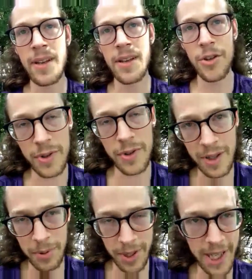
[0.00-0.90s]
you
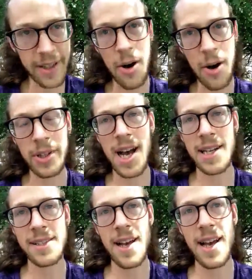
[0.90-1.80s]
deplete carbon
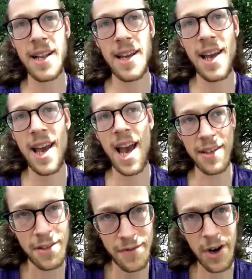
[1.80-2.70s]
dioxide, and
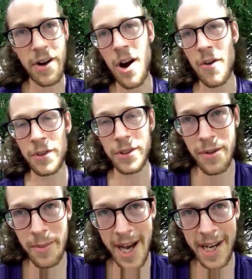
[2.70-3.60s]
this is very harmful to
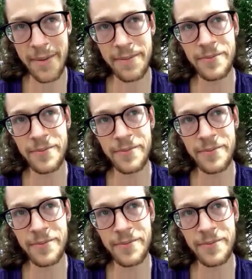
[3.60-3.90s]
the body.